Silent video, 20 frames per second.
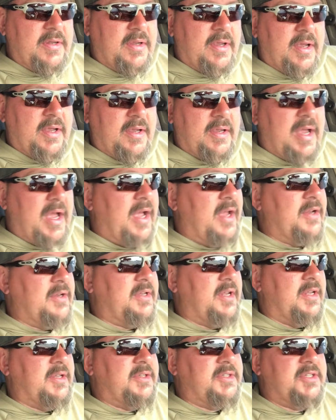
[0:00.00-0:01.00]
a
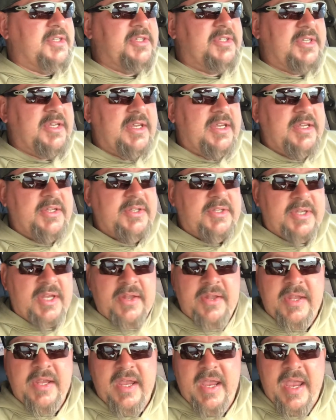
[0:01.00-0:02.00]
disease
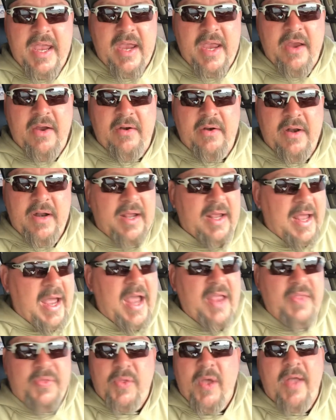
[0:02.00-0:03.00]
in the air,
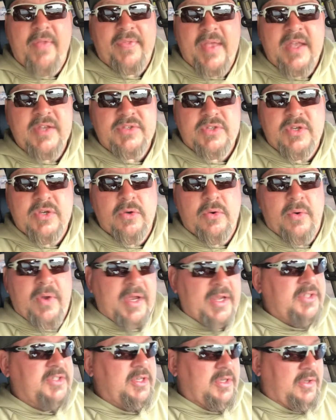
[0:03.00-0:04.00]
I thought that too
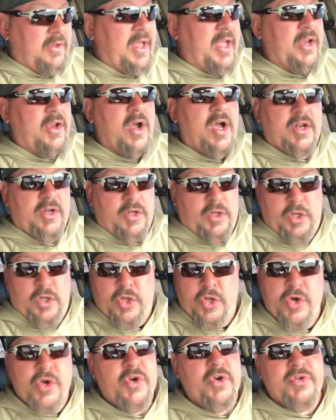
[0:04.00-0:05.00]
until I got
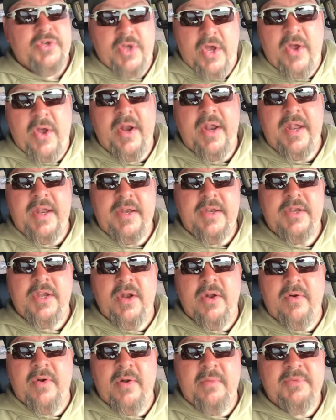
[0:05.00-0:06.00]
learned on it. You
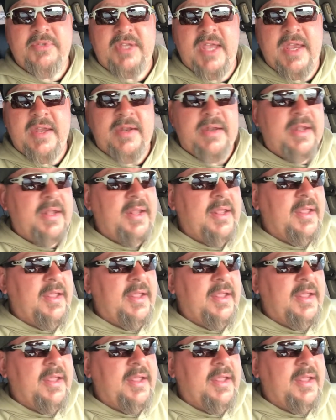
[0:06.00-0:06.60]
know what I'm saying?